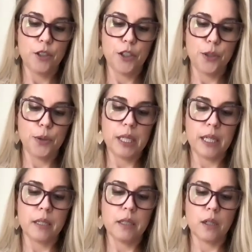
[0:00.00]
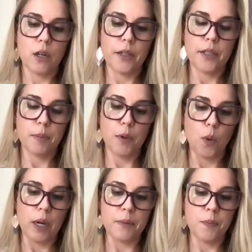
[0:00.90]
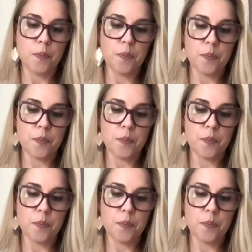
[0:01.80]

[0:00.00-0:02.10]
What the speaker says: choosing card number 1,